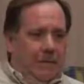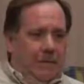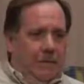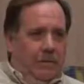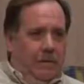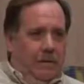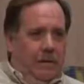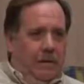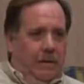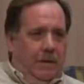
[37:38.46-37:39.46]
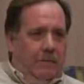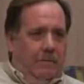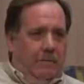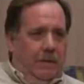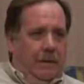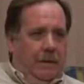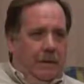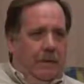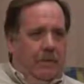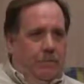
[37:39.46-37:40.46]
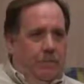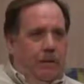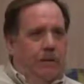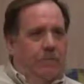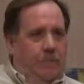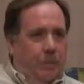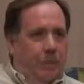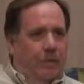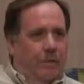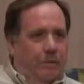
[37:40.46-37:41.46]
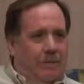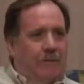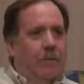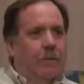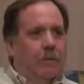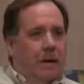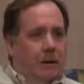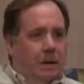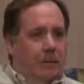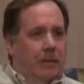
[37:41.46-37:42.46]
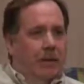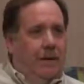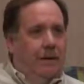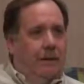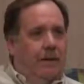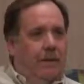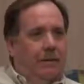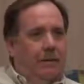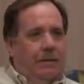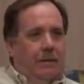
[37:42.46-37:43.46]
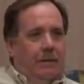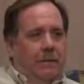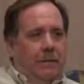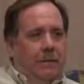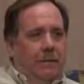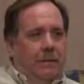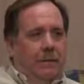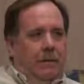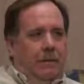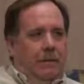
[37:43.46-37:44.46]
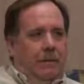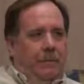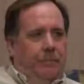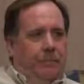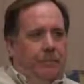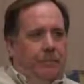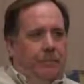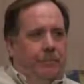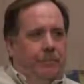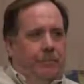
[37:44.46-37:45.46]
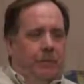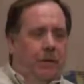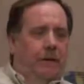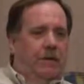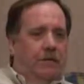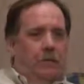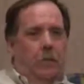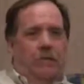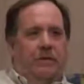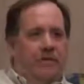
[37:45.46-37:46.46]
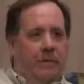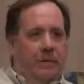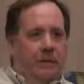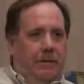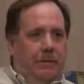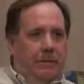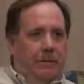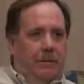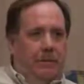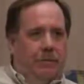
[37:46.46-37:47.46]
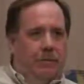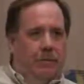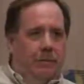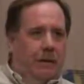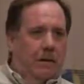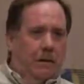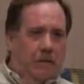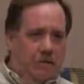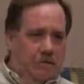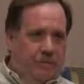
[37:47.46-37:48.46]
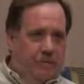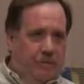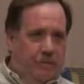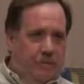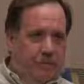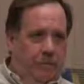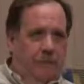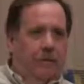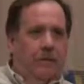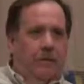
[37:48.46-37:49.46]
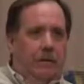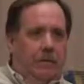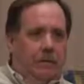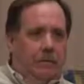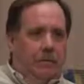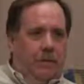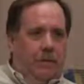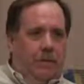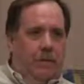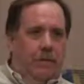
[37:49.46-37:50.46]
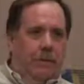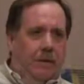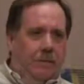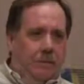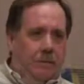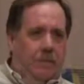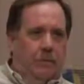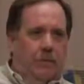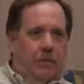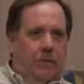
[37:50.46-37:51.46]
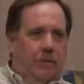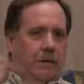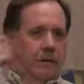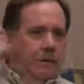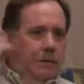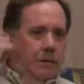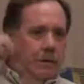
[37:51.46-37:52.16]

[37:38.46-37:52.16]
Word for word: you know, and and he threw his support you know, behind me and um, through his support to send me to like leadership schools. That's where the union would have schools. Um,